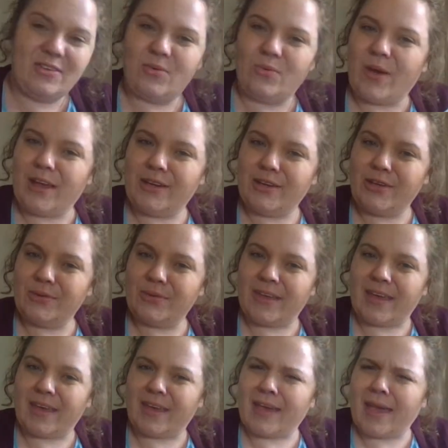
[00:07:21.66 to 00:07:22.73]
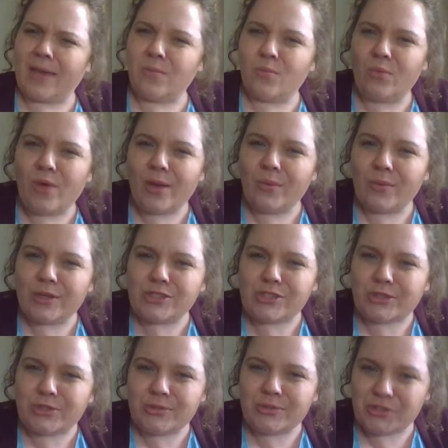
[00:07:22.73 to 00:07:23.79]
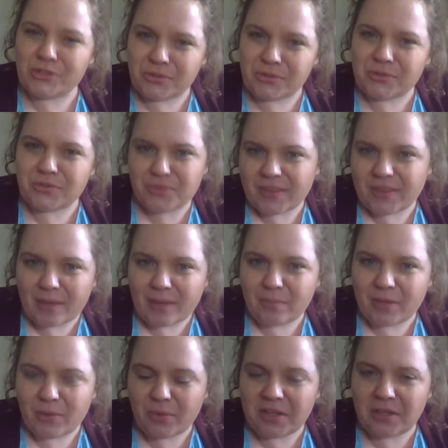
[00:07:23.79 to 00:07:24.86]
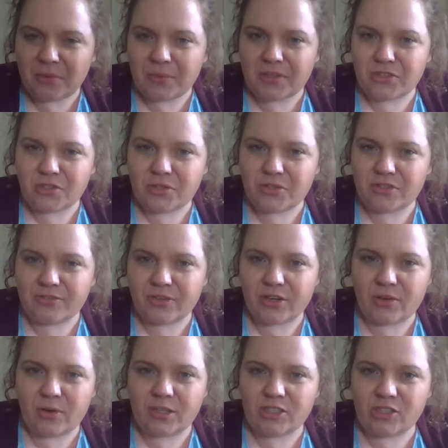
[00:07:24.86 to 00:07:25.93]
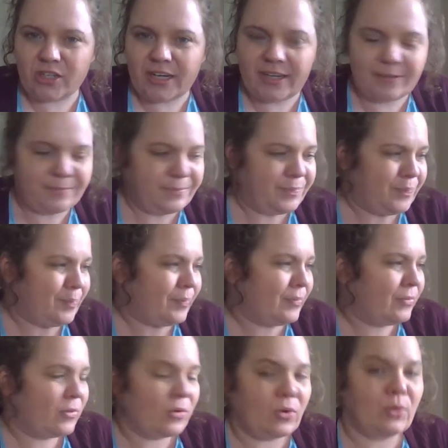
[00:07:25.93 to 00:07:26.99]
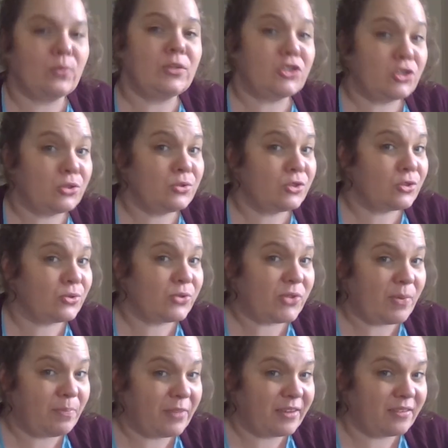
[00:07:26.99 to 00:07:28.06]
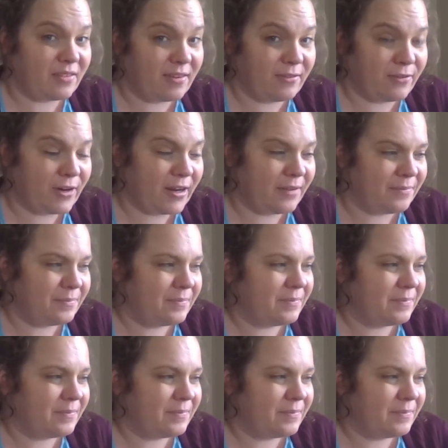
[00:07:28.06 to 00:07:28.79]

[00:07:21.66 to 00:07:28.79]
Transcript: Why do you think? And what would you choose? Would that be what you would choose for your tree? Or would you choose something different?